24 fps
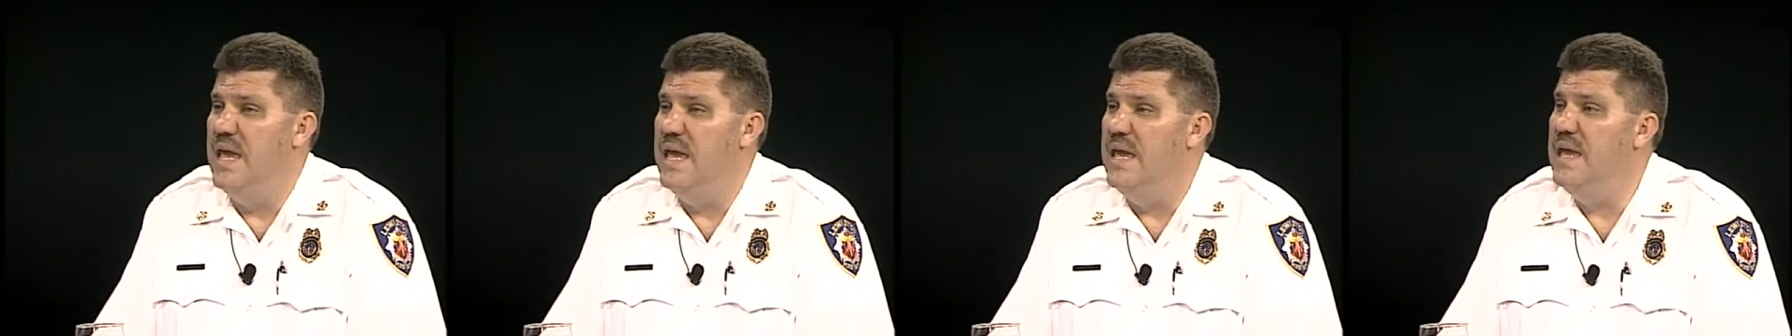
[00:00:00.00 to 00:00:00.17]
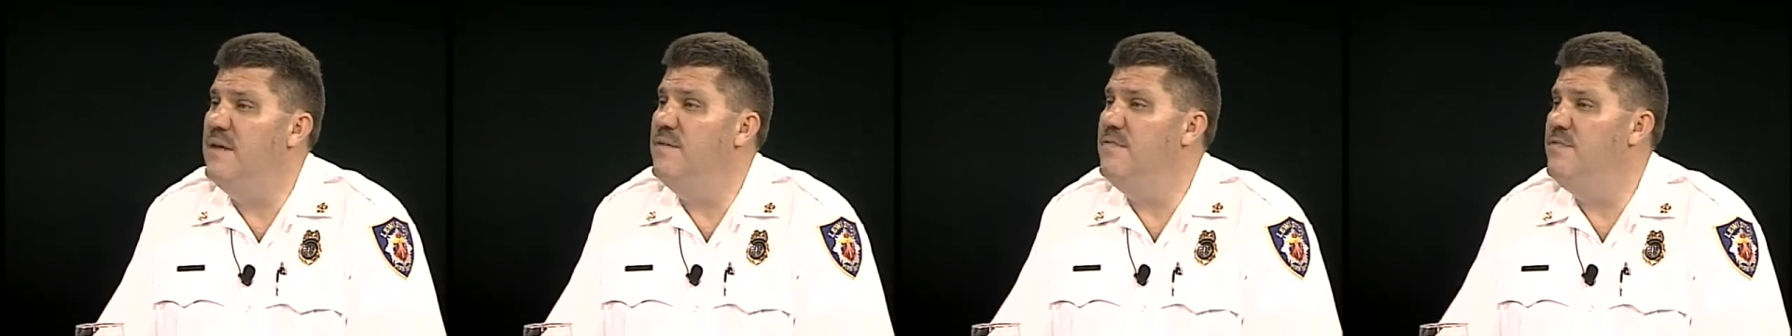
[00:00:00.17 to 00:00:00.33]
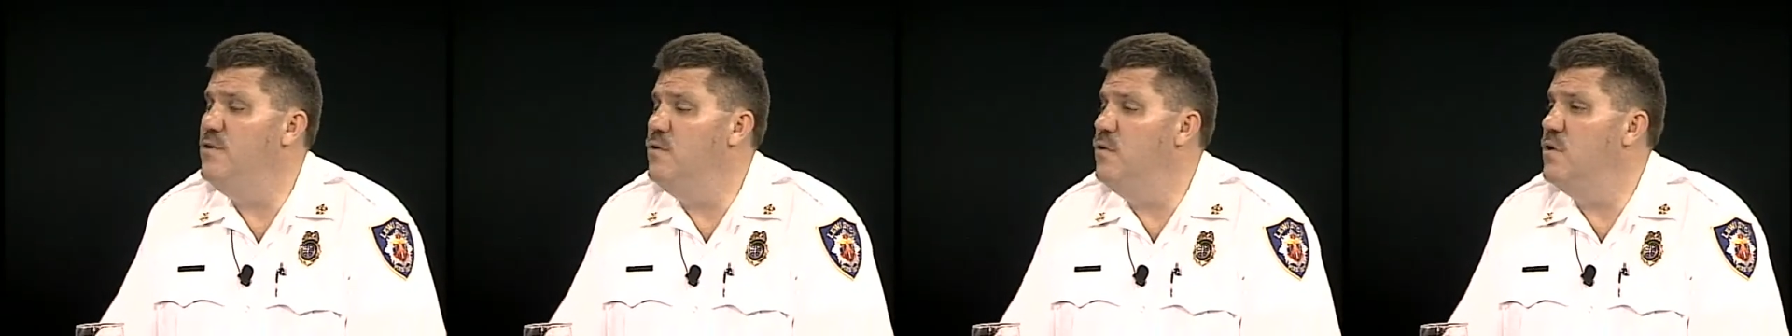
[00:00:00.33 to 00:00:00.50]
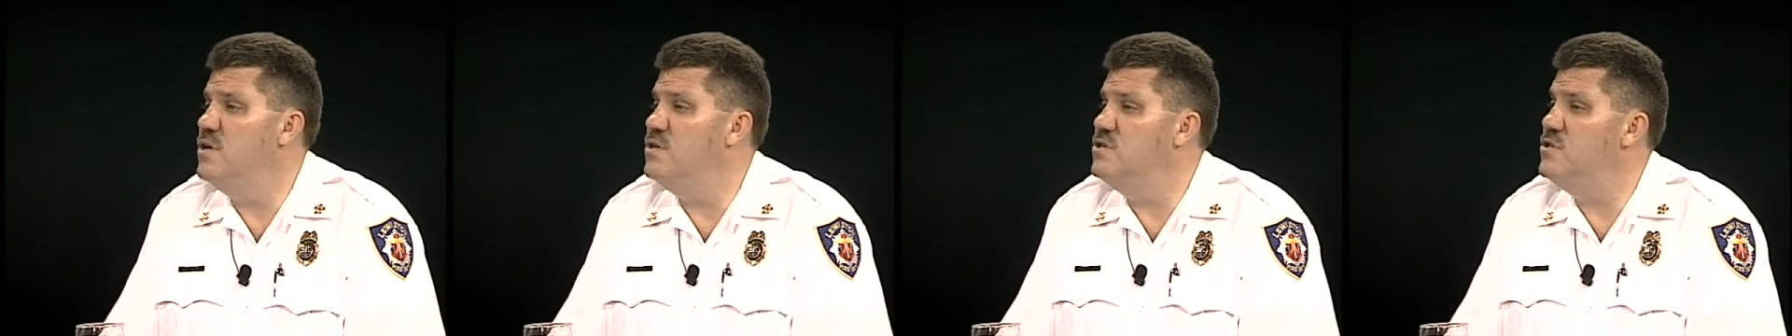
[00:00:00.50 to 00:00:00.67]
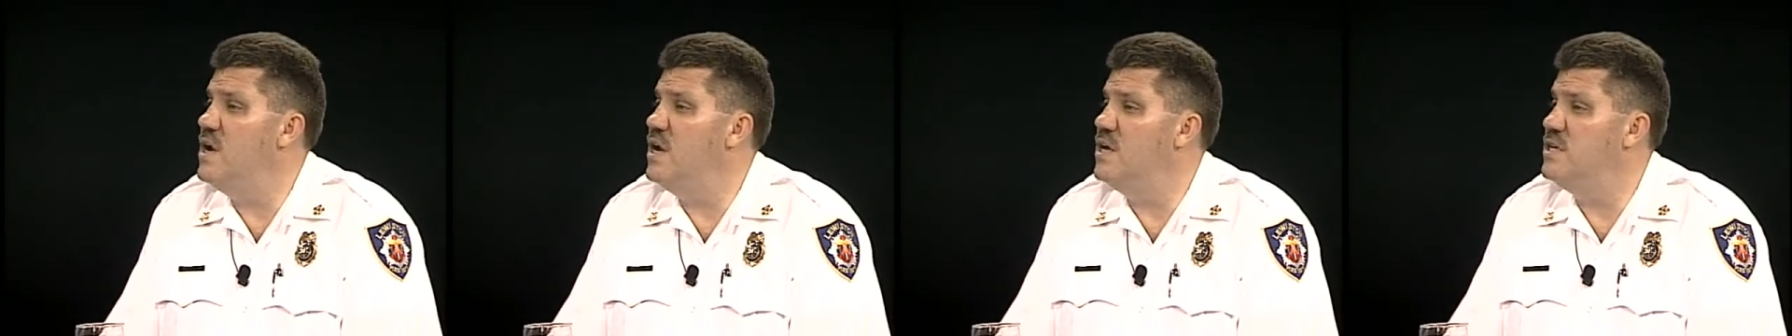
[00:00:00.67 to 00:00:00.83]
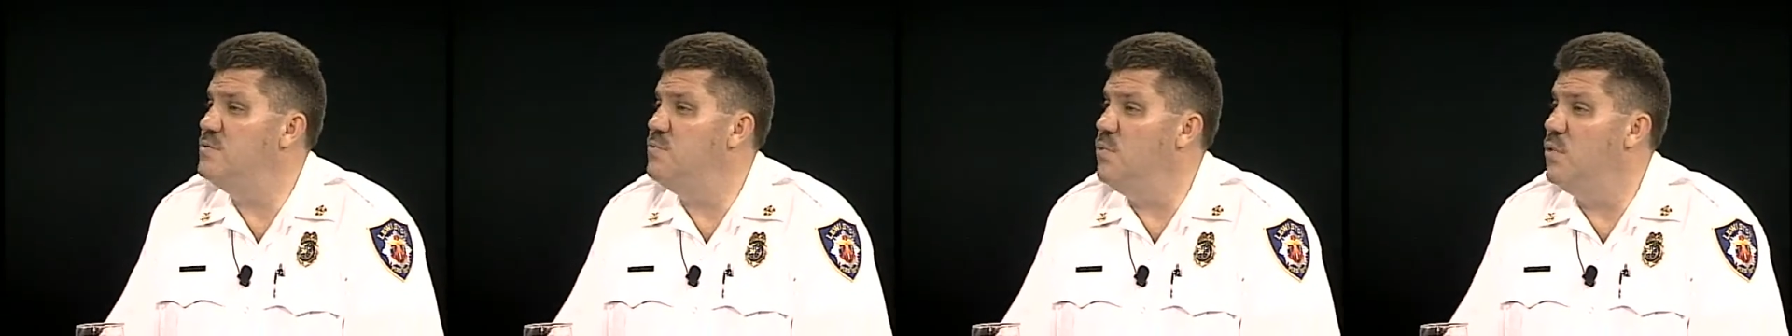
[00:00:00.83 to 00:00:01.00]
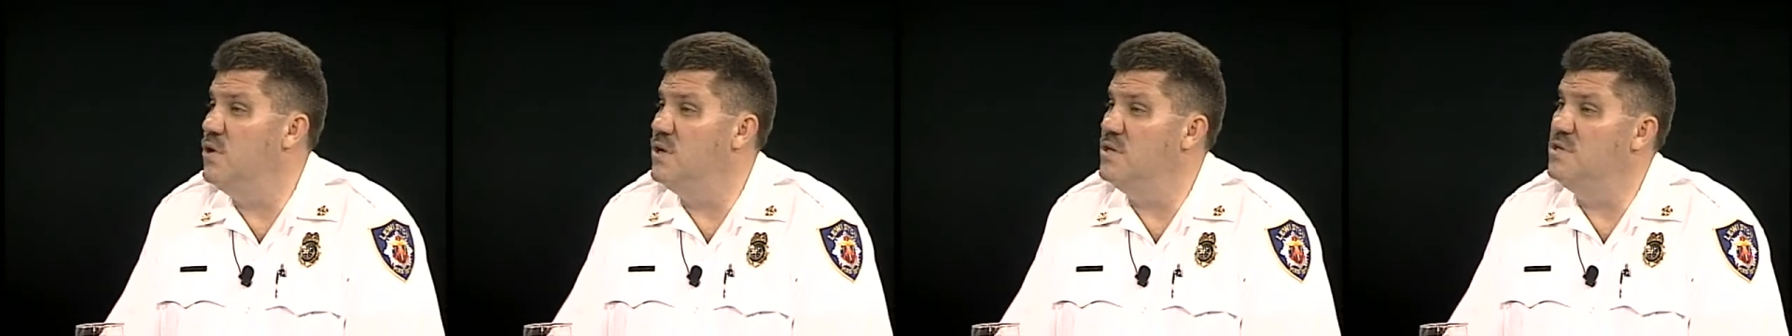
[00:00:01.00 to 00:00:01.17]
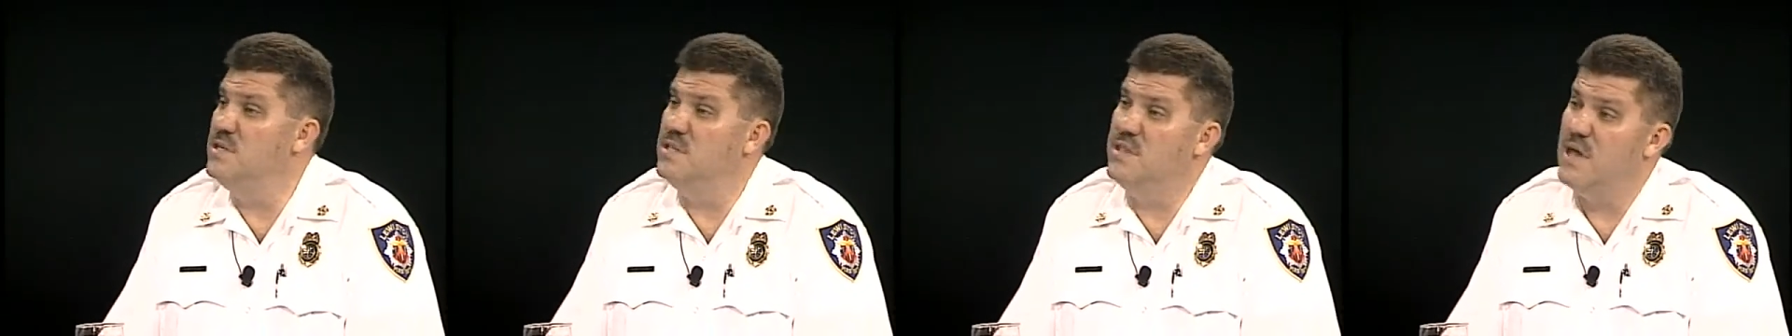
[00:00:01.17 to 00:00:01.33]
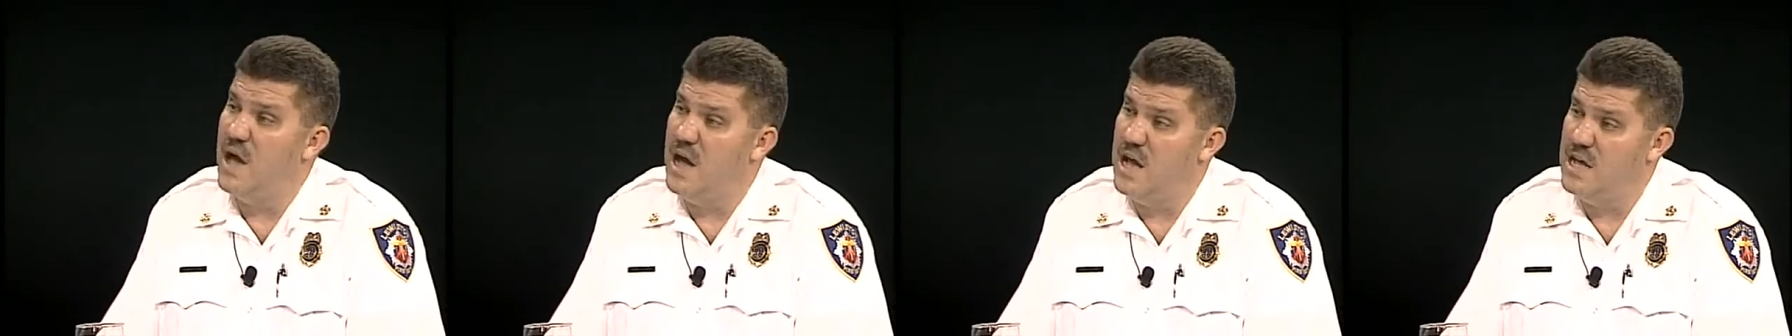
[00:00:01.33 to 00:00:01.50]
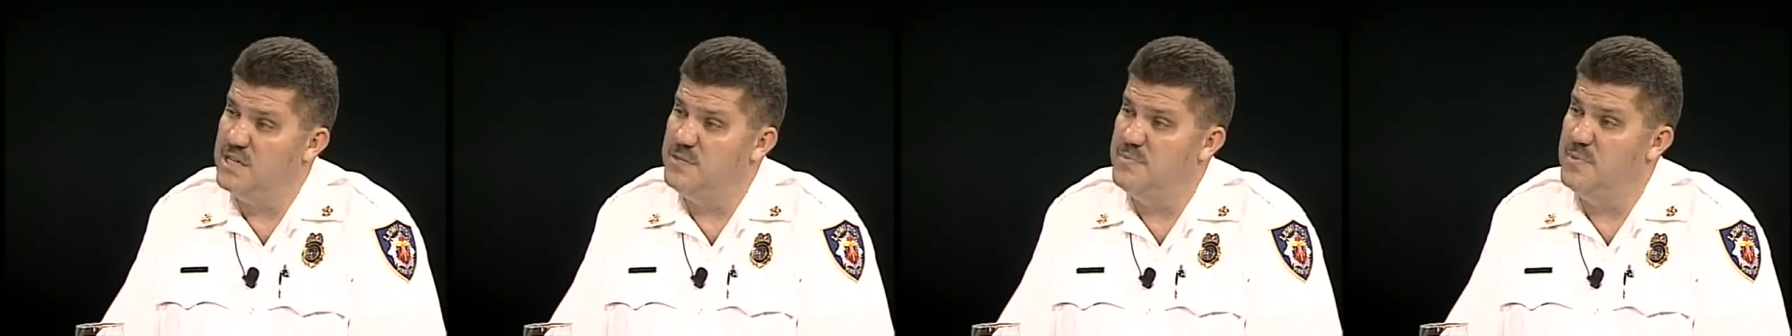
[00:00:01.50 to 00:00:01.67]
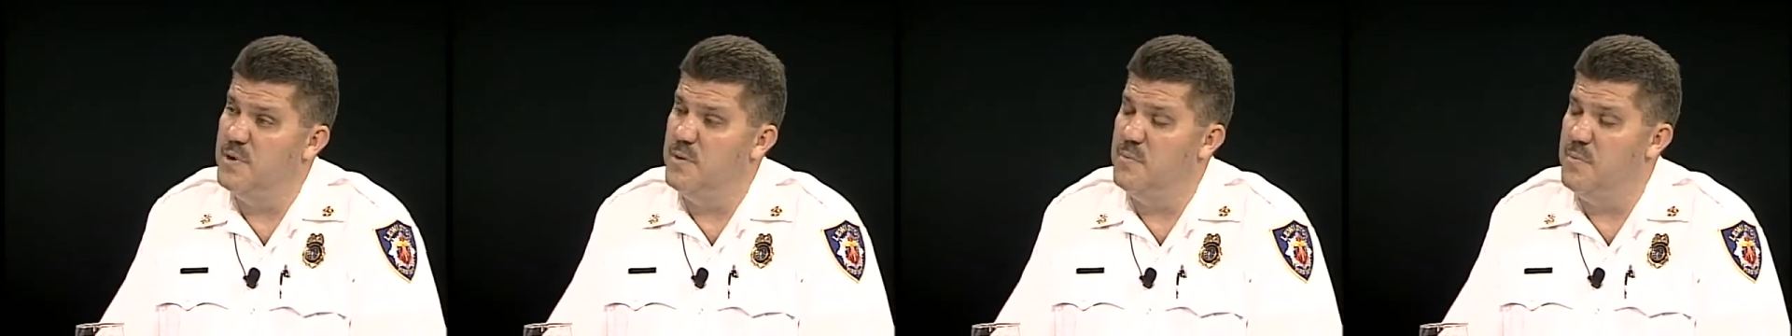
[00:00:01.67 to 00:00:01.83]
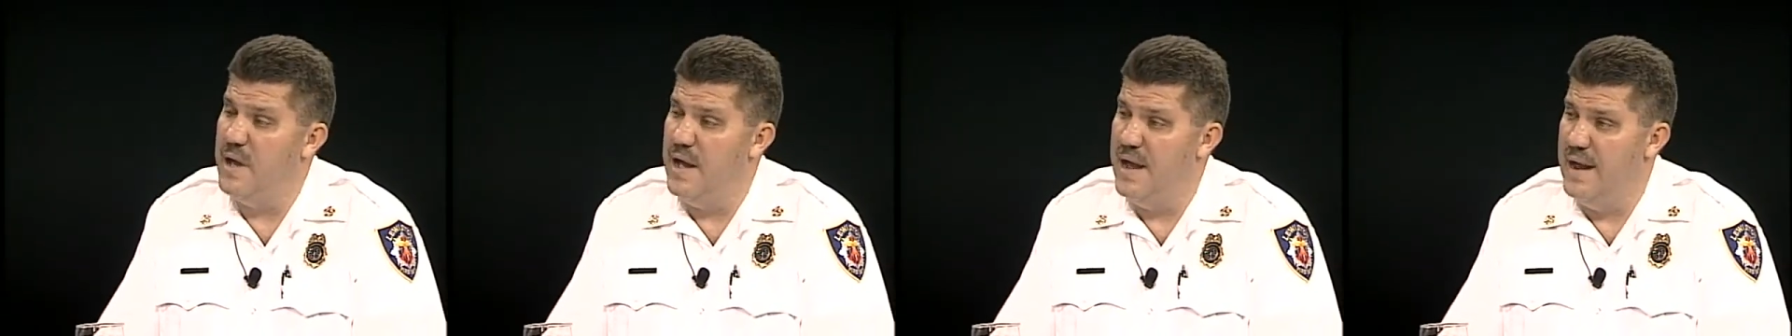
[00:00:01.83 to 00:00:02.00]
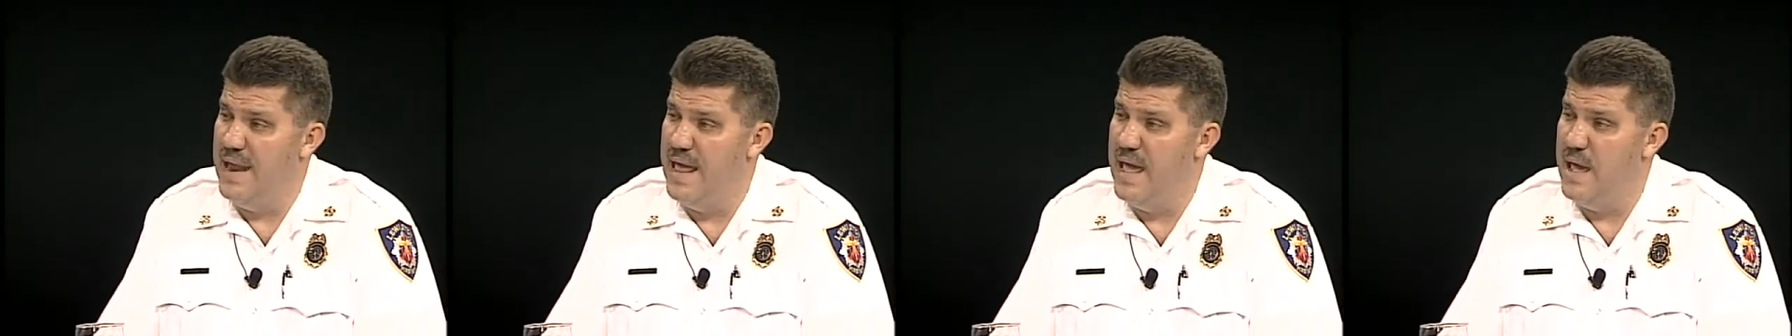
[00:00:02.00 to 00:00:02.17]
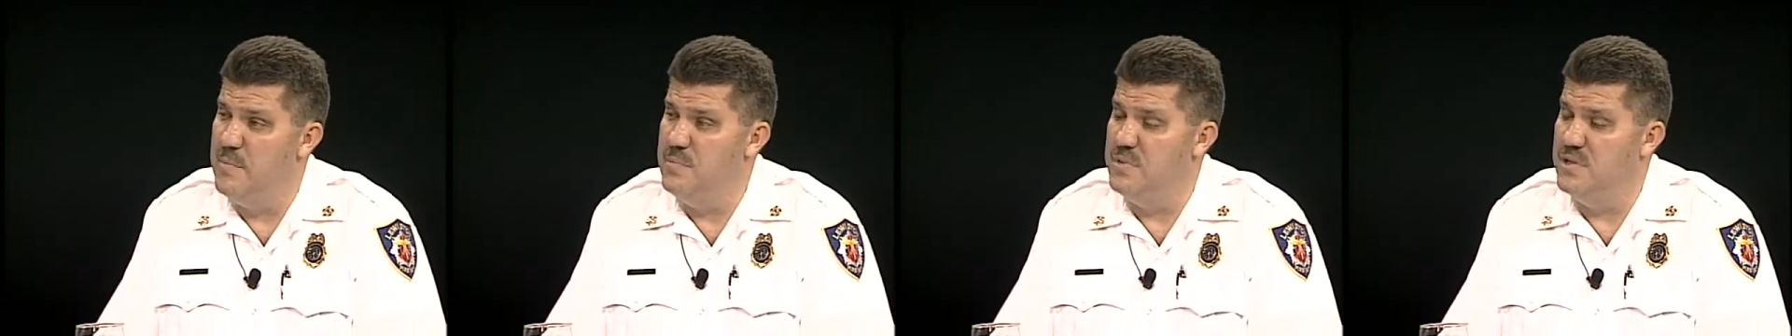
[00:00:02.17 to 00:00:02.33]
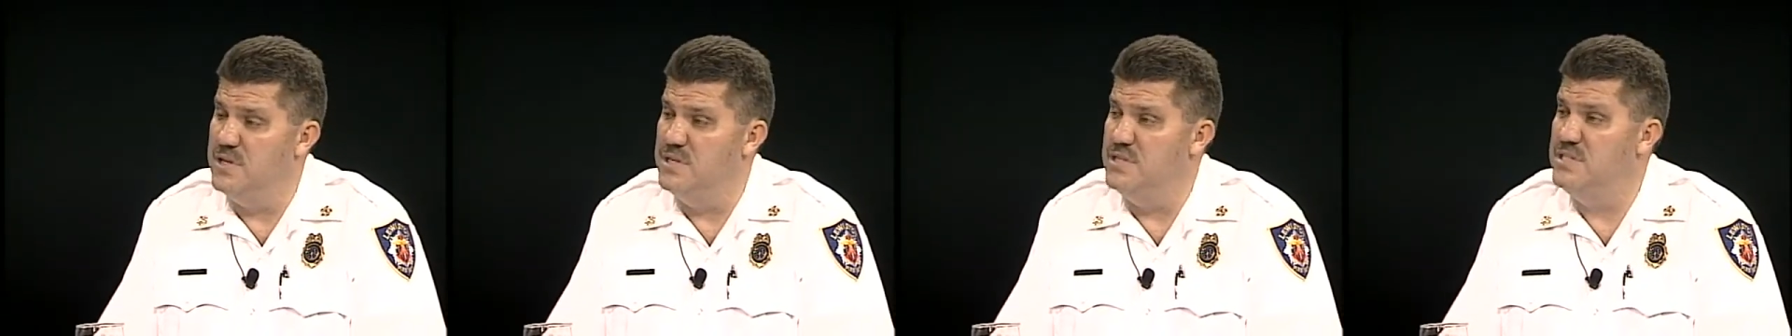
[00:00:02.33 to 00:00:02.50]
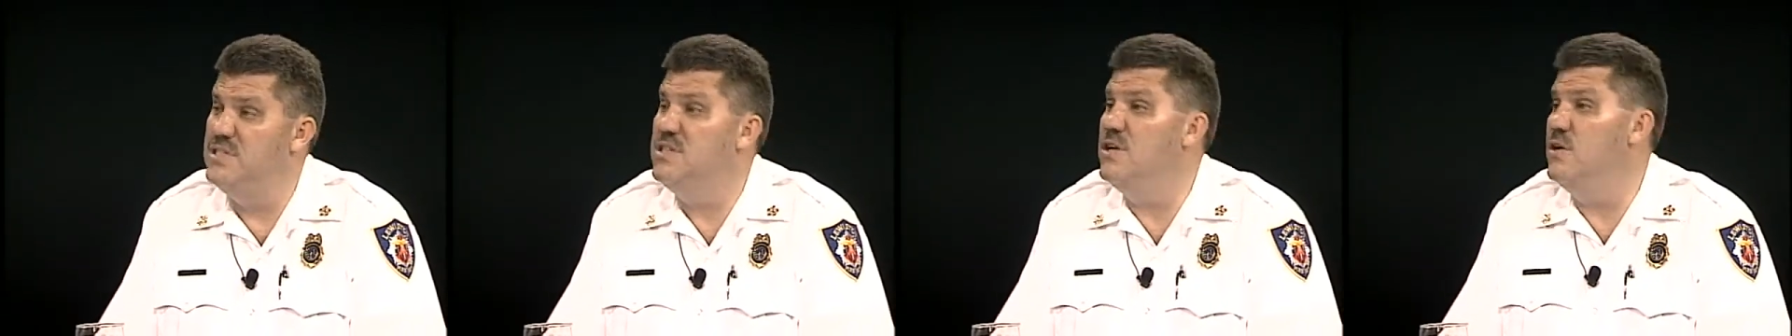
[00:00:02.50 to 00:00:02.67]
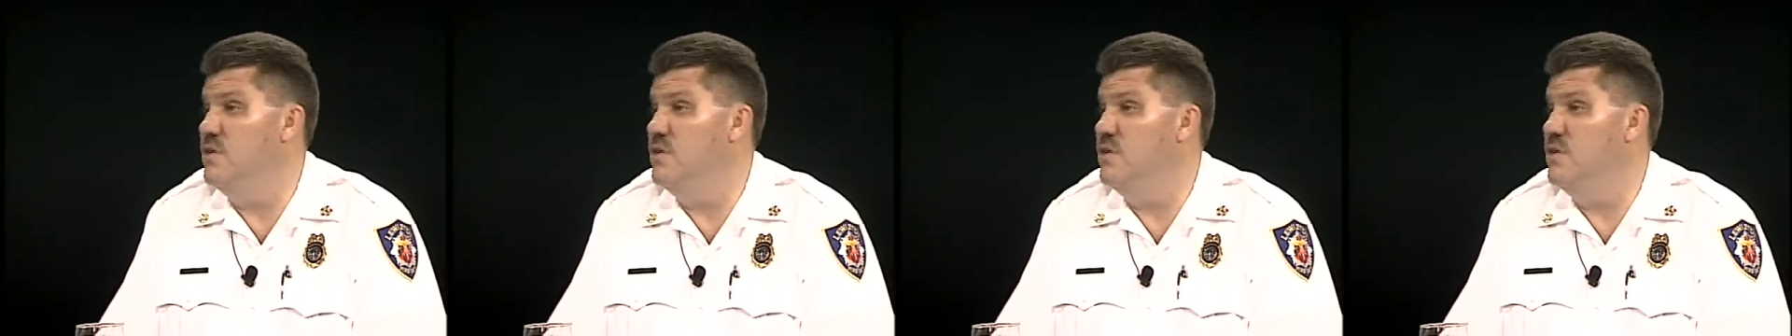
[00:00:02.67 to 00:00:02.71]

If you are transported to the hospital by an ambulance,